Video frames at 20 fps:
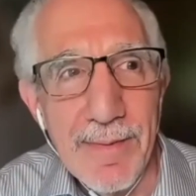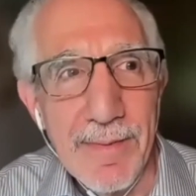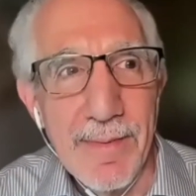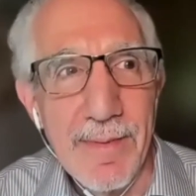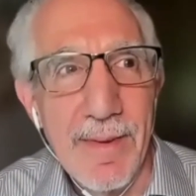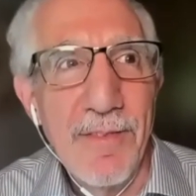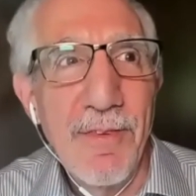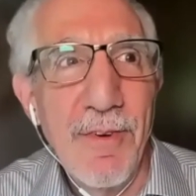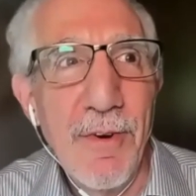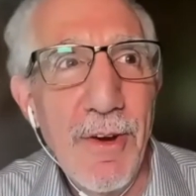
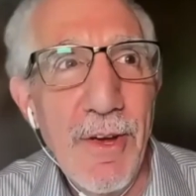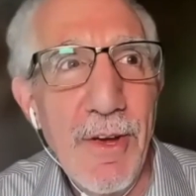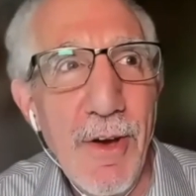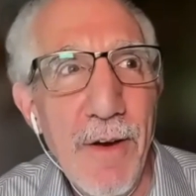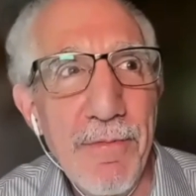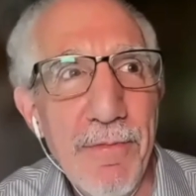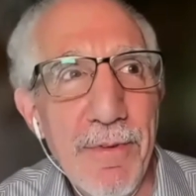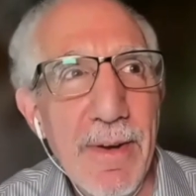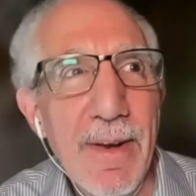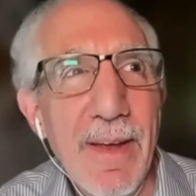because very
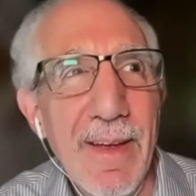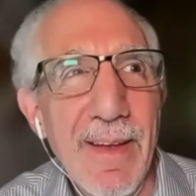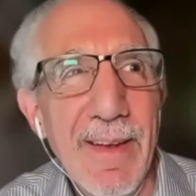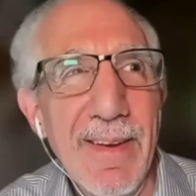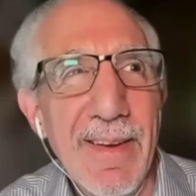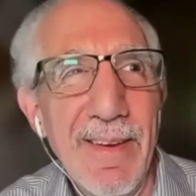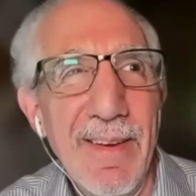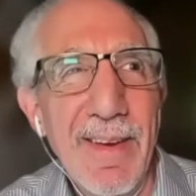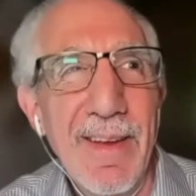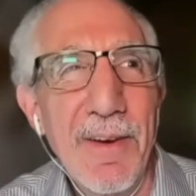often,
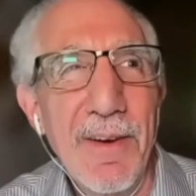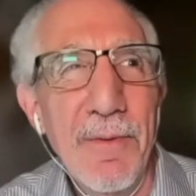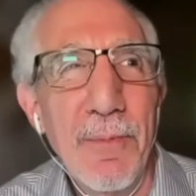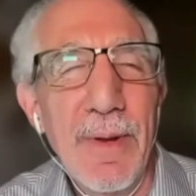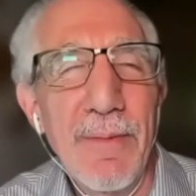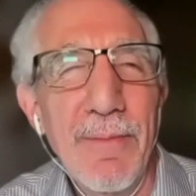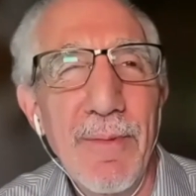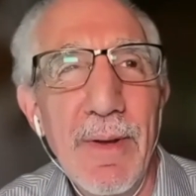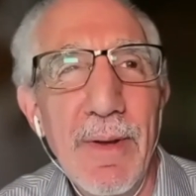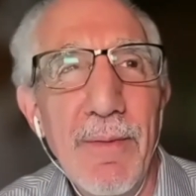again,
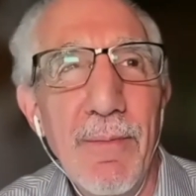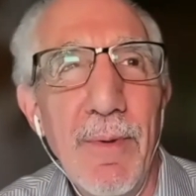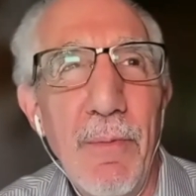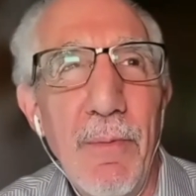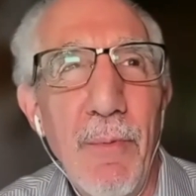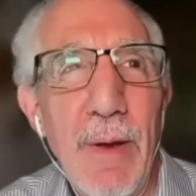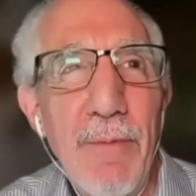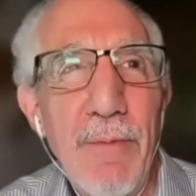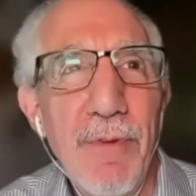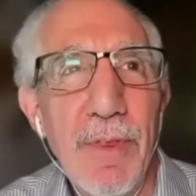when we
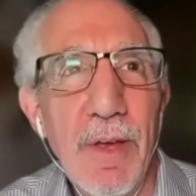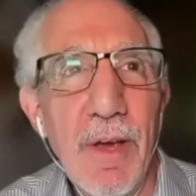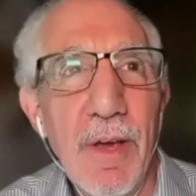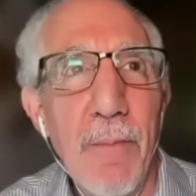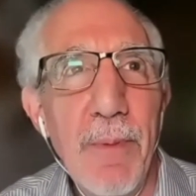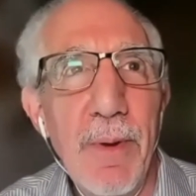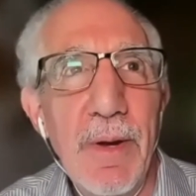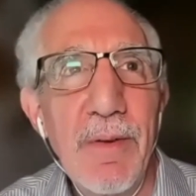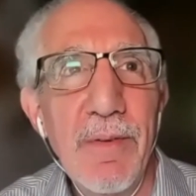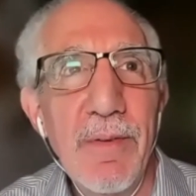wait for the
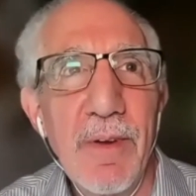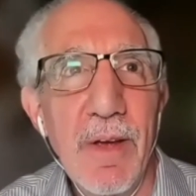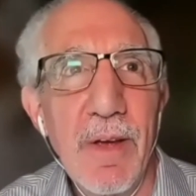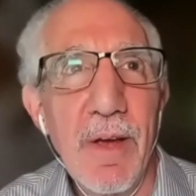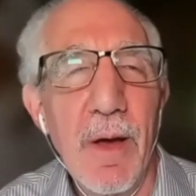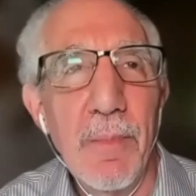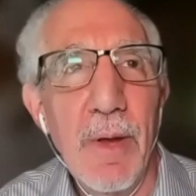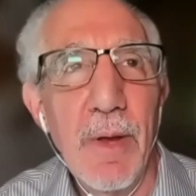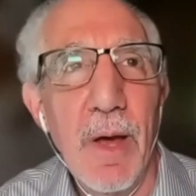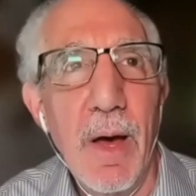companies to
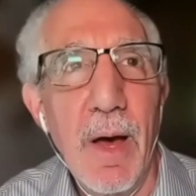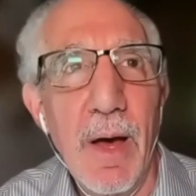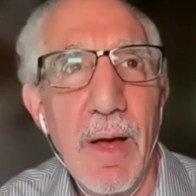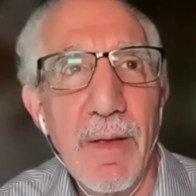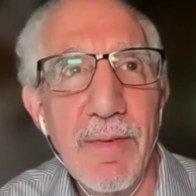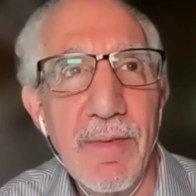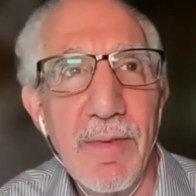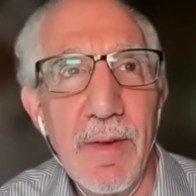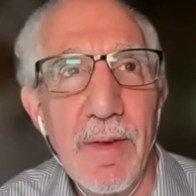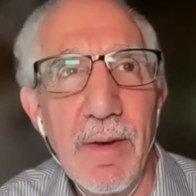come to
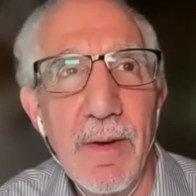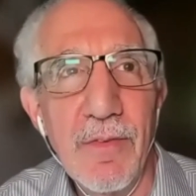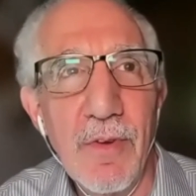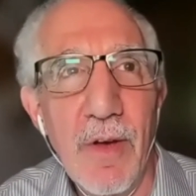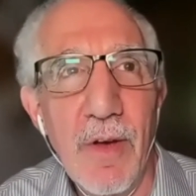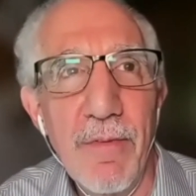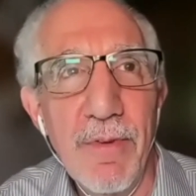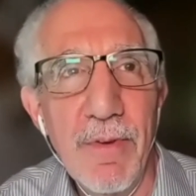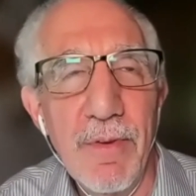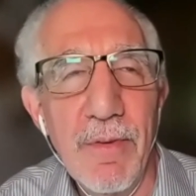us, it is
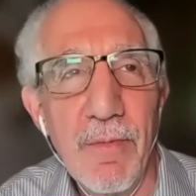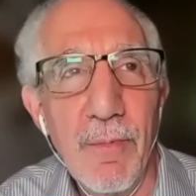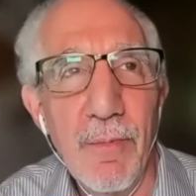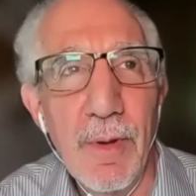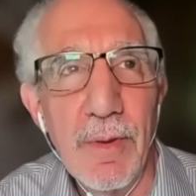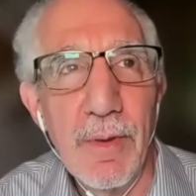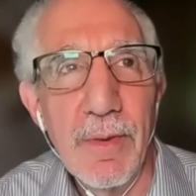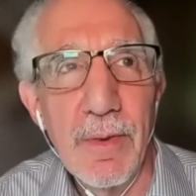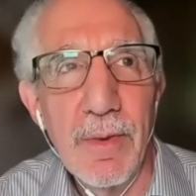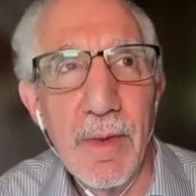often
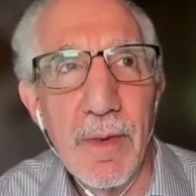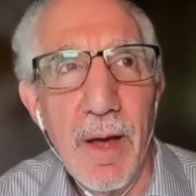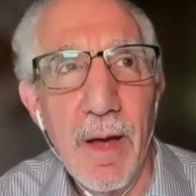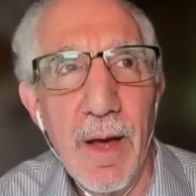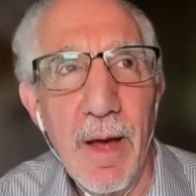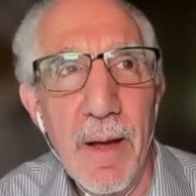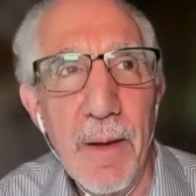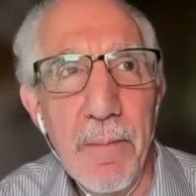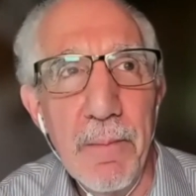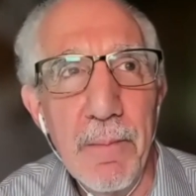with
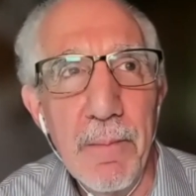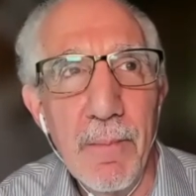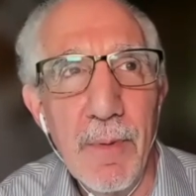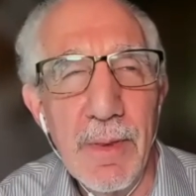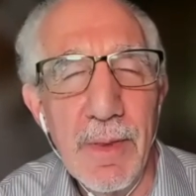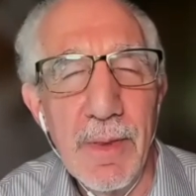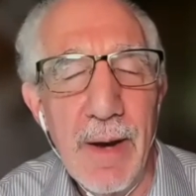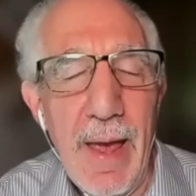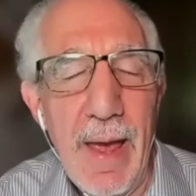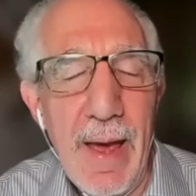
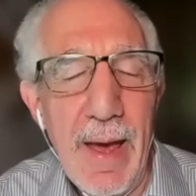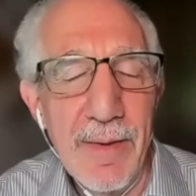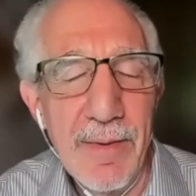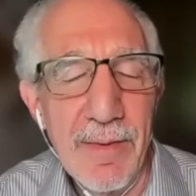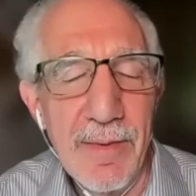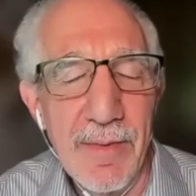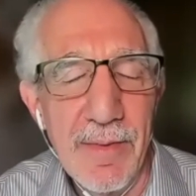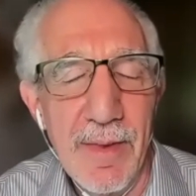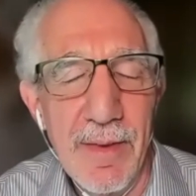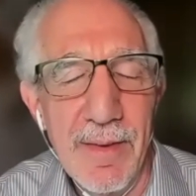an
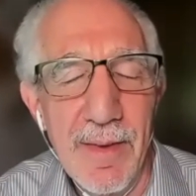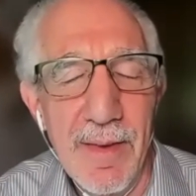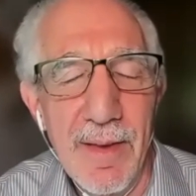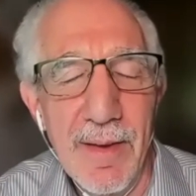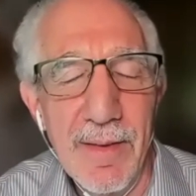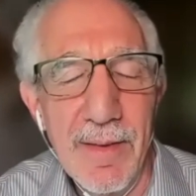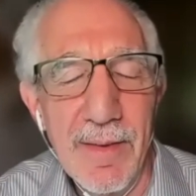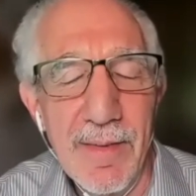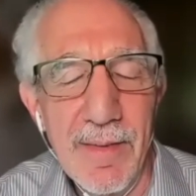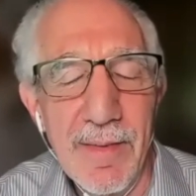ask
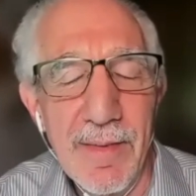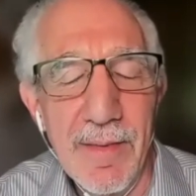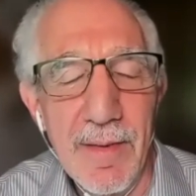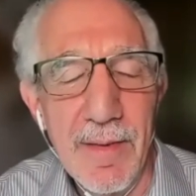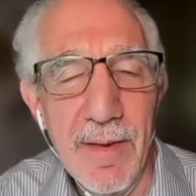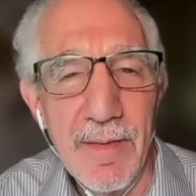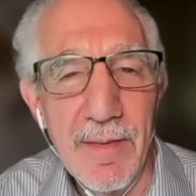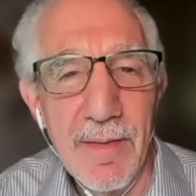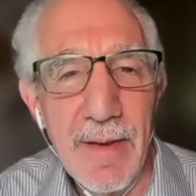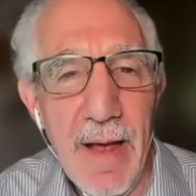
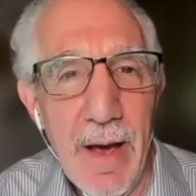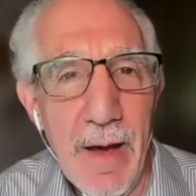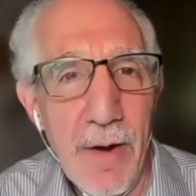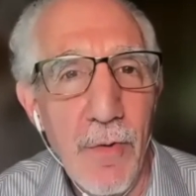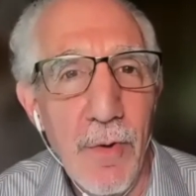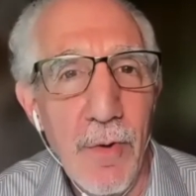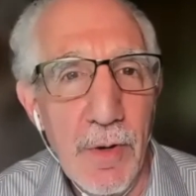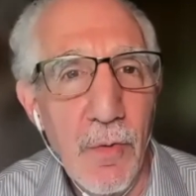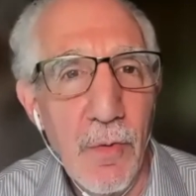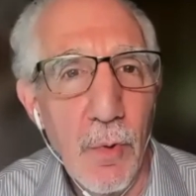that's not
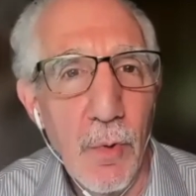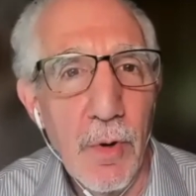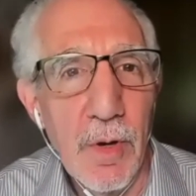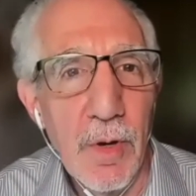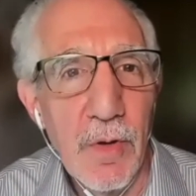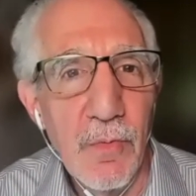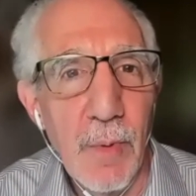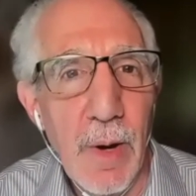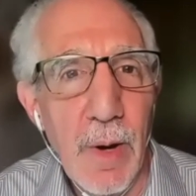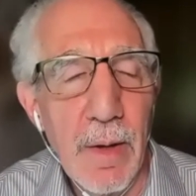going to work
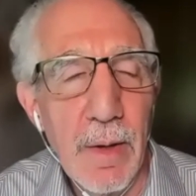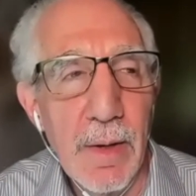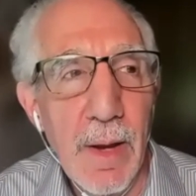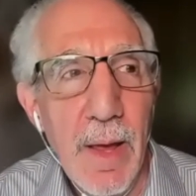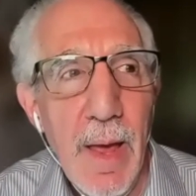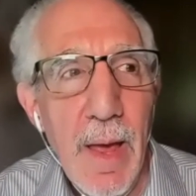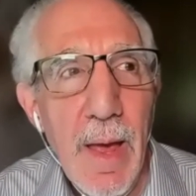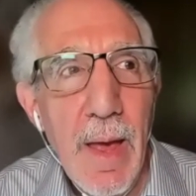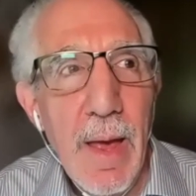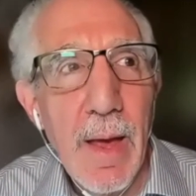as well.
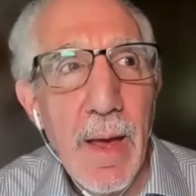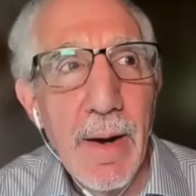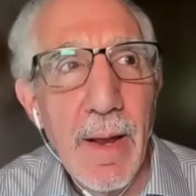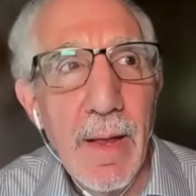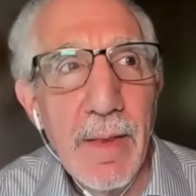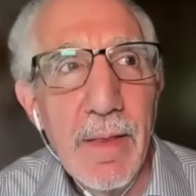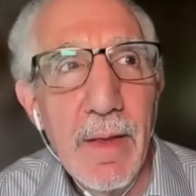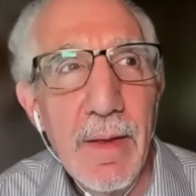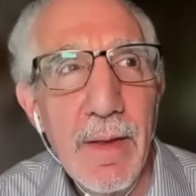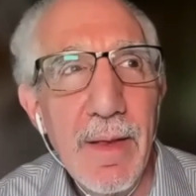And I
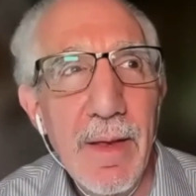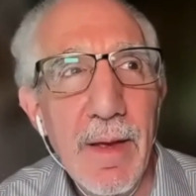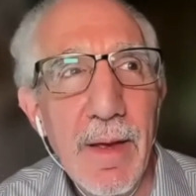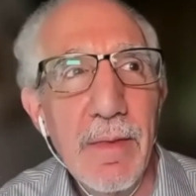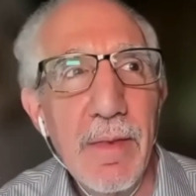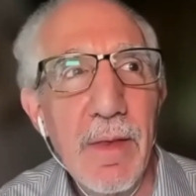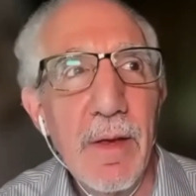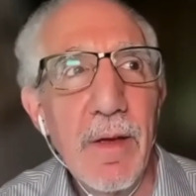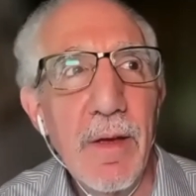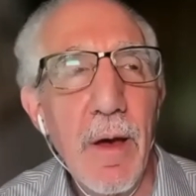think
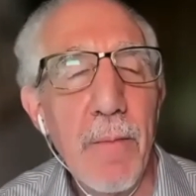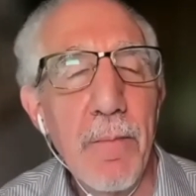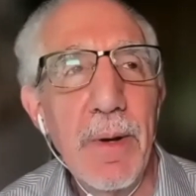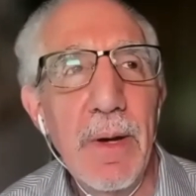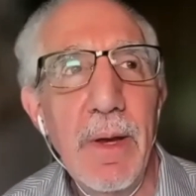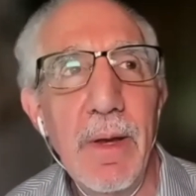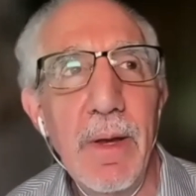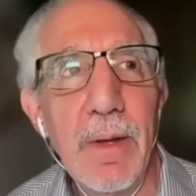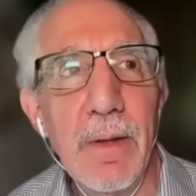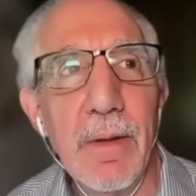
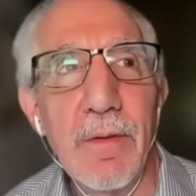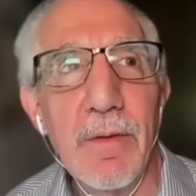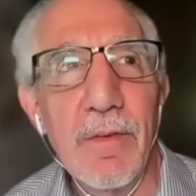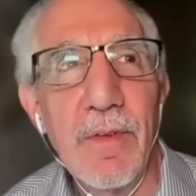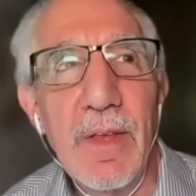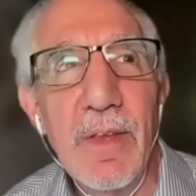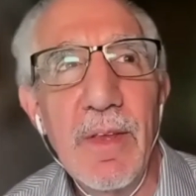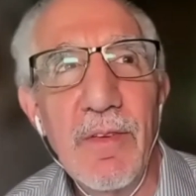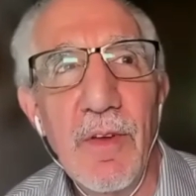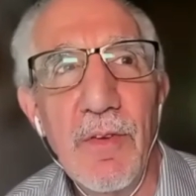
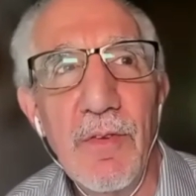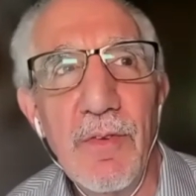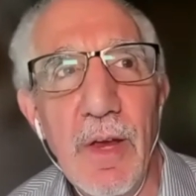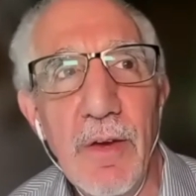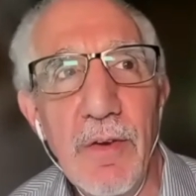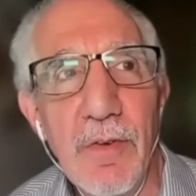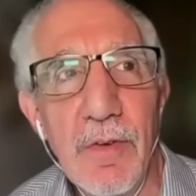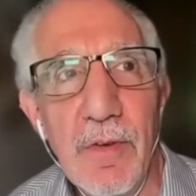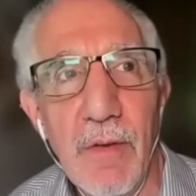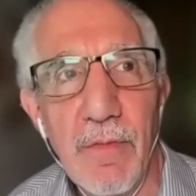the
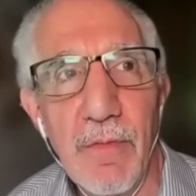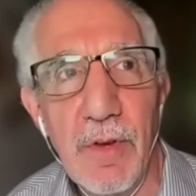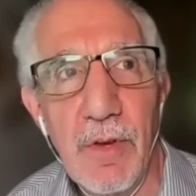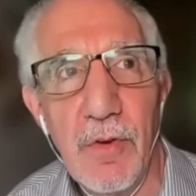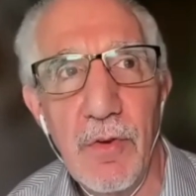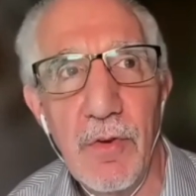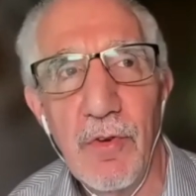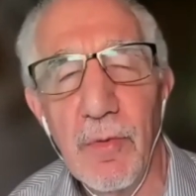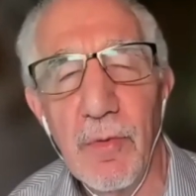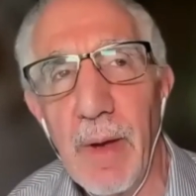associations have a
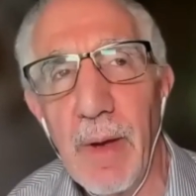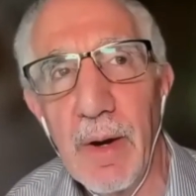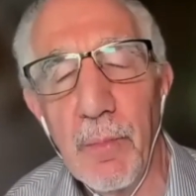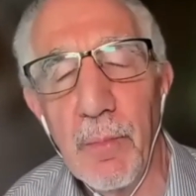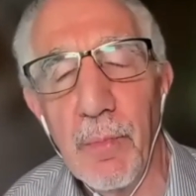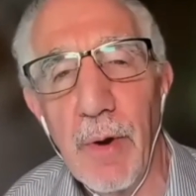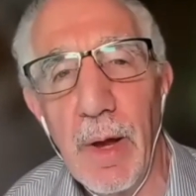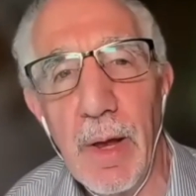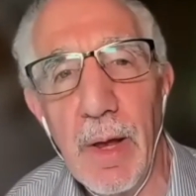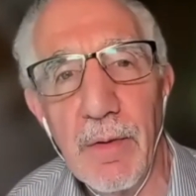huge amount
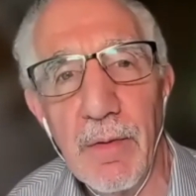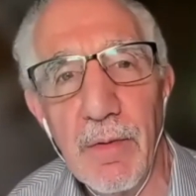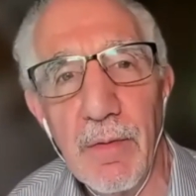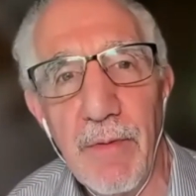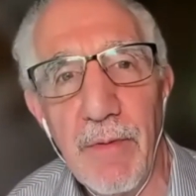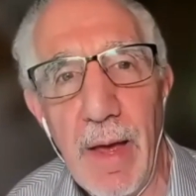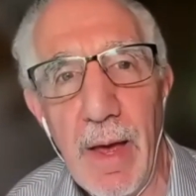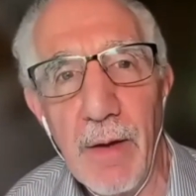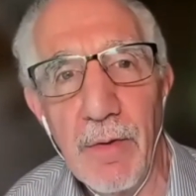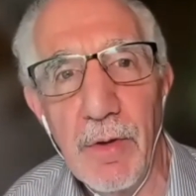of brand
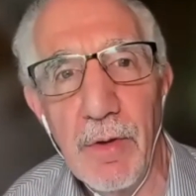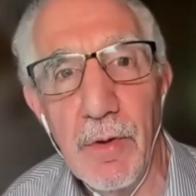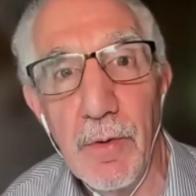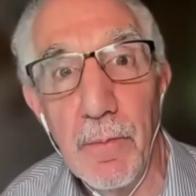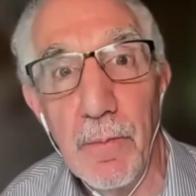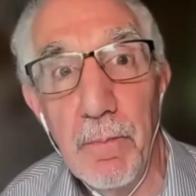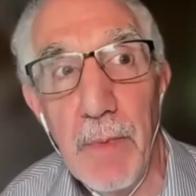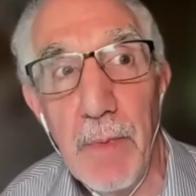value.